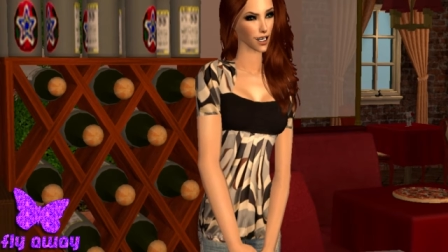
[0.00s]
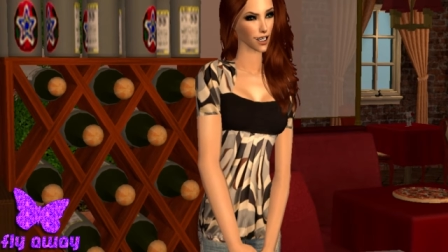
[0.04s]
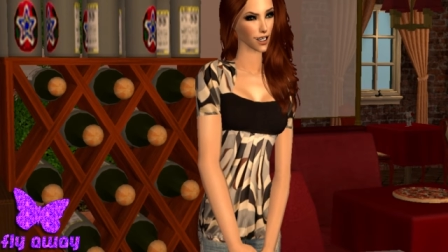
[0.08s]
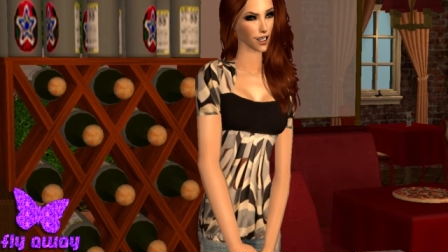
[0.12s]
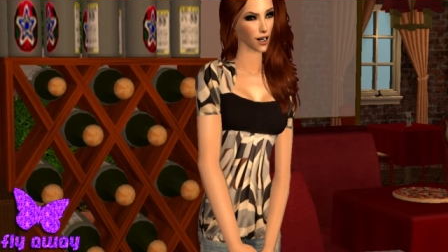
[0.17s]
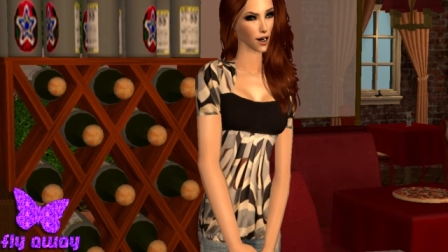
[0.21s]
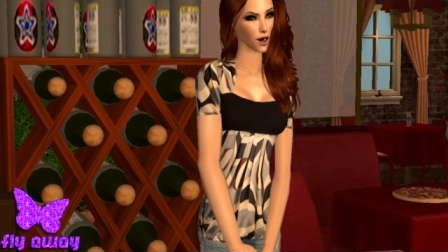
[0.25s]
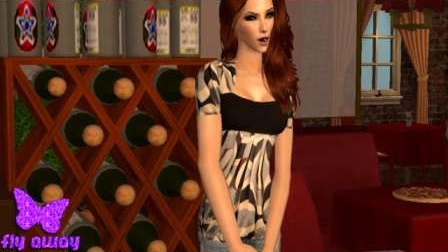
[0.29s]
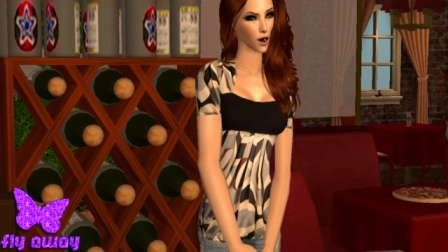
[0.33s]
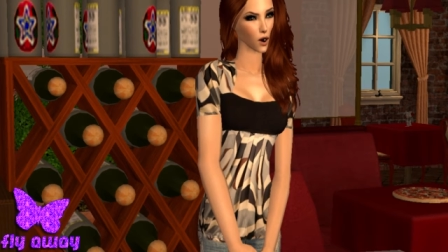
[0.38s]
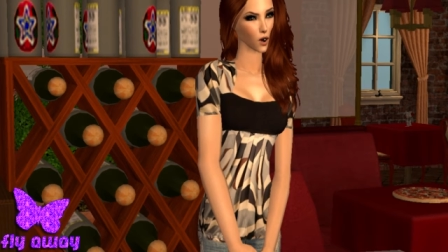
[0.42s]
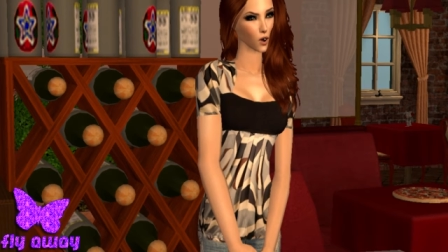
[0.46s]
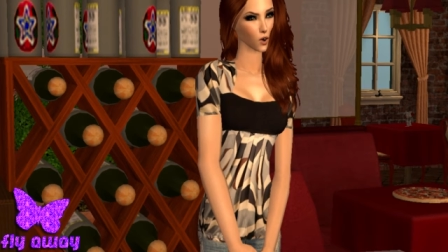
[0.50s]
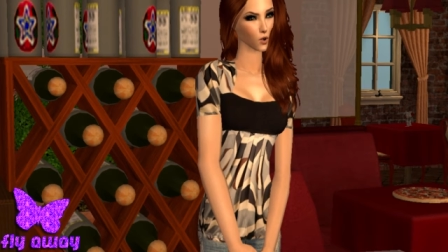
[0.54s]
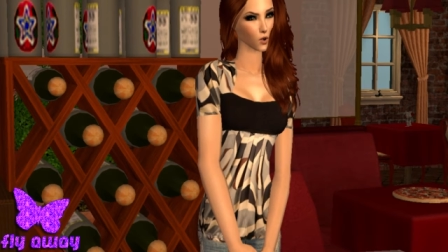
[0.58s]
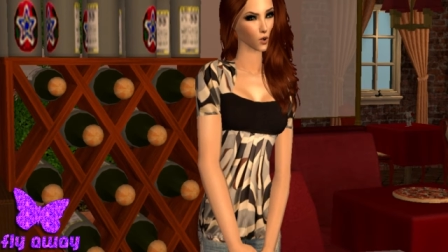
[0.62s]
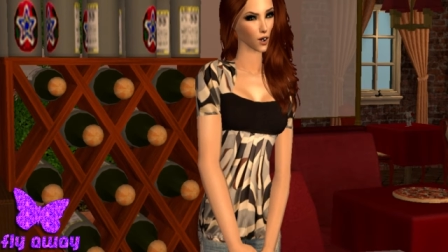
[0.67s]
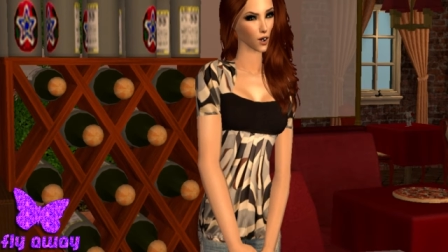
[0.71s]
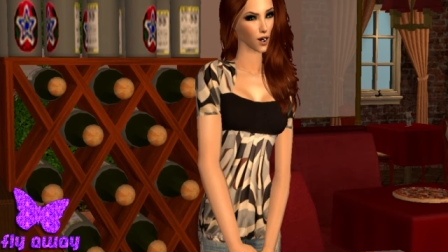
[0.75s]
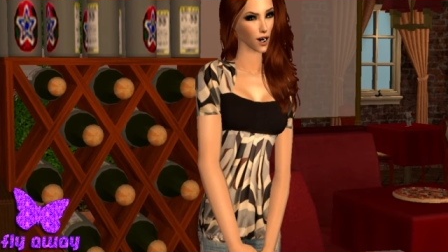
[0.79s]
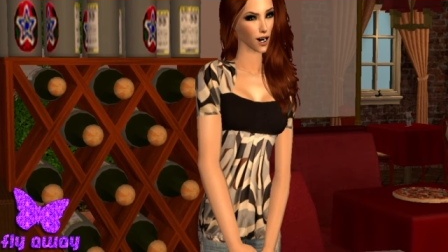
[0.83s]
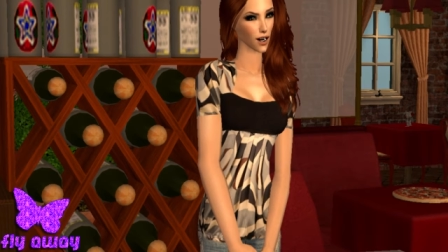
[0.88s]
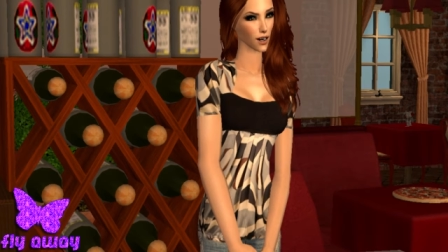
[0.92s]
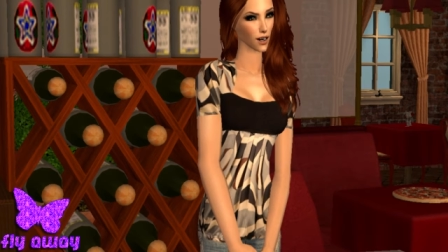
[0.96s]
May I
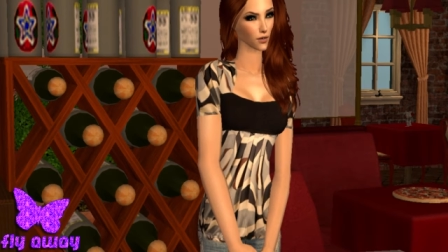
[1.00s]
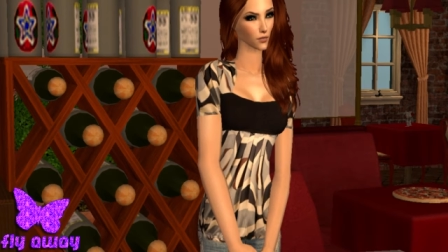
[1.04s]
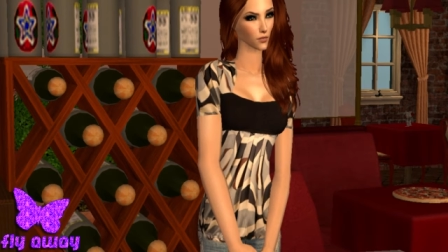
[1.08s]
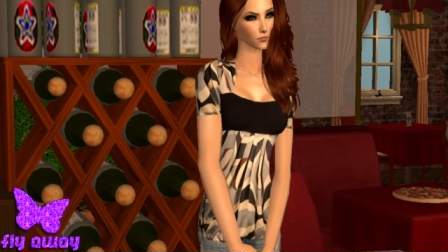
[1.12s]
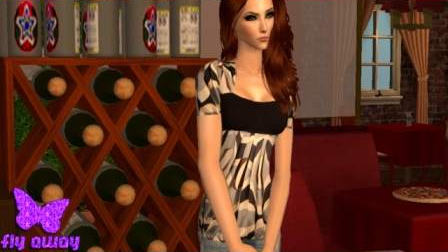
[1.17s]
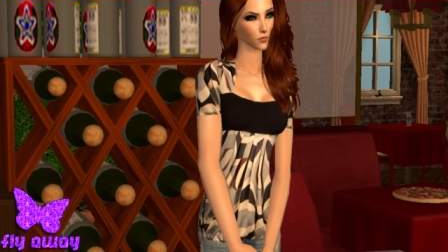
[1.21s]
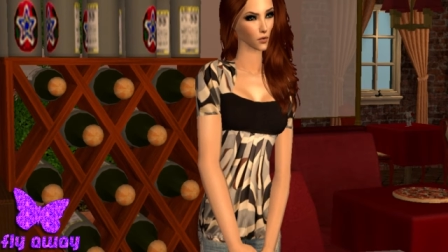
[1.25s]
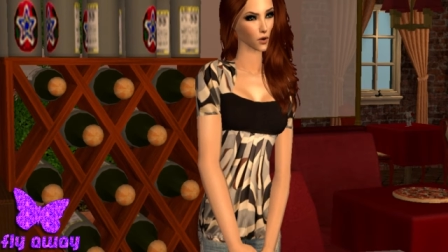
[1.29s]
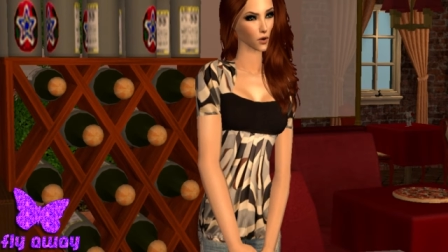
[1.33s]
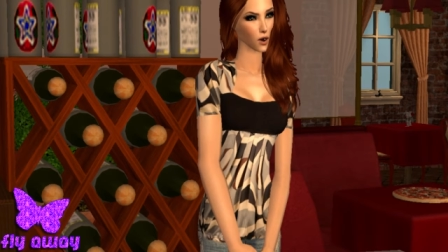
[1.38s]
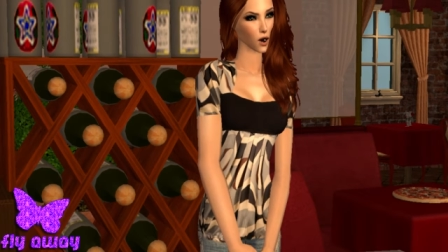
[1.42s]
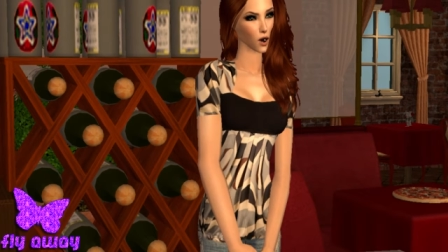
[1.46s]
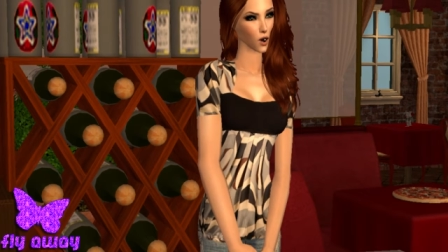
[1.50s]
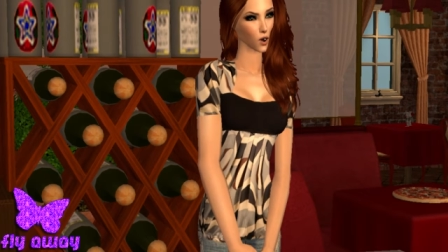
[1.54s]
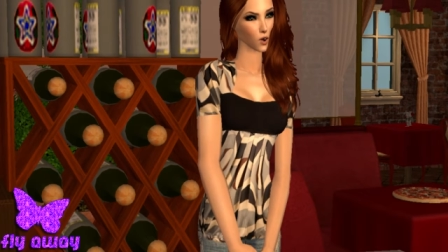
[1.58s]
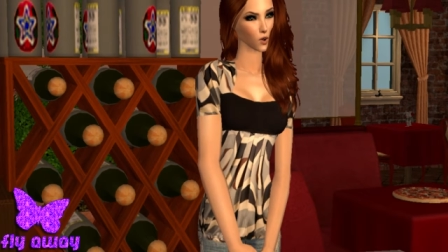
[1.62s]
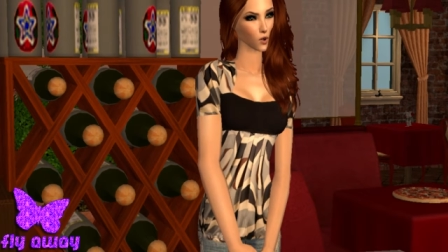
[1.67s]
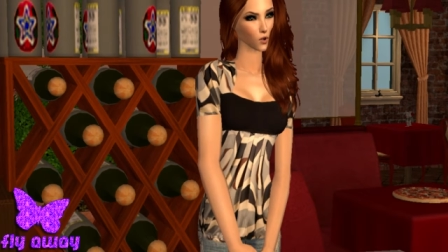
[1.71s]
ask how old you are?